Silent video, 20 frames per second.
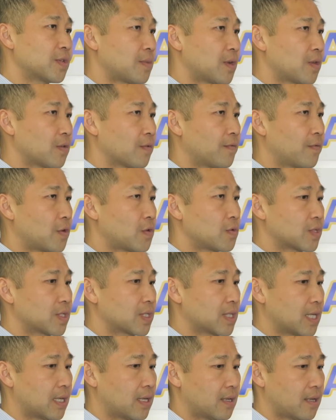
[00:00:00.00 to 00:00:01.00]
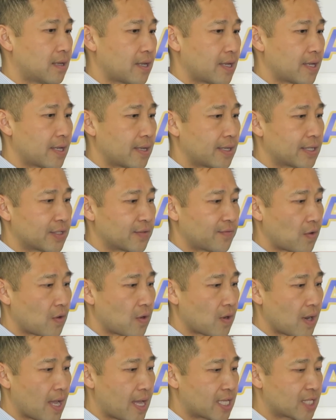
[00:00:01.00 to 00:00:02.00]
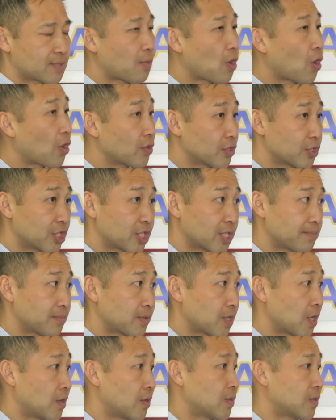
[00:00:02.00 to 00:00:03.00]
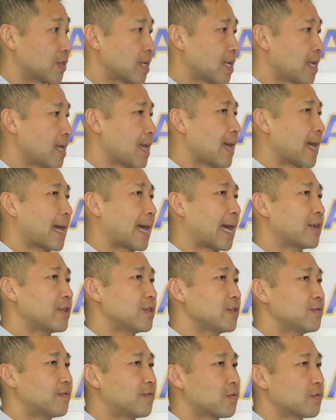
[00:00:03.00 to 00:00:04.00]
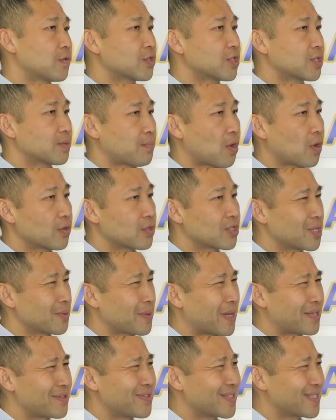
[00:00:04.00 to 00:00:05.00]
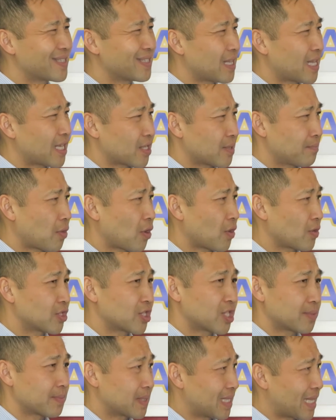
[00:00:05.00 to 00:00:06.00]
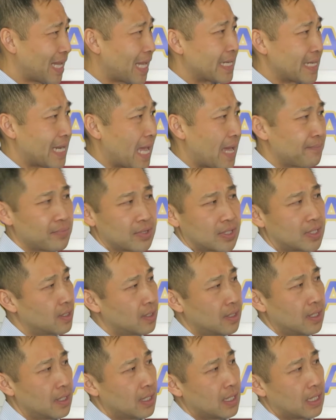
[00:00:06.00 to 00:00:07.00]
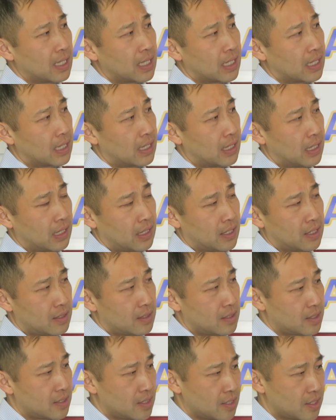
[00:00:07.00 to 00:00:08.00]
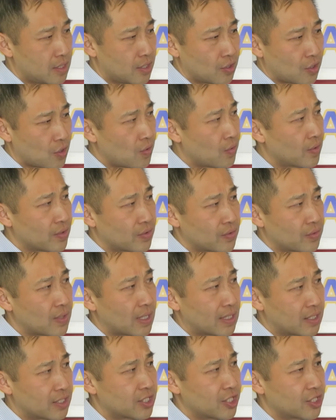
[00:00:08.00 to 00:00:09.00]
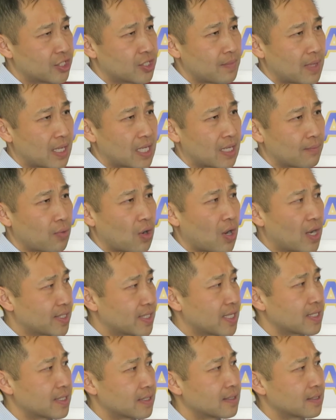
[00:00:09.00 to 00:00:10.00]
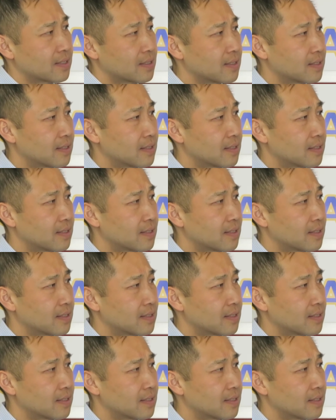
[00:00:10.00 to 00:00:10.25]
some other folks as far as partnership goes. How do you forge the partnership? How do you select partnerships like Napa, and going through that decision-making process?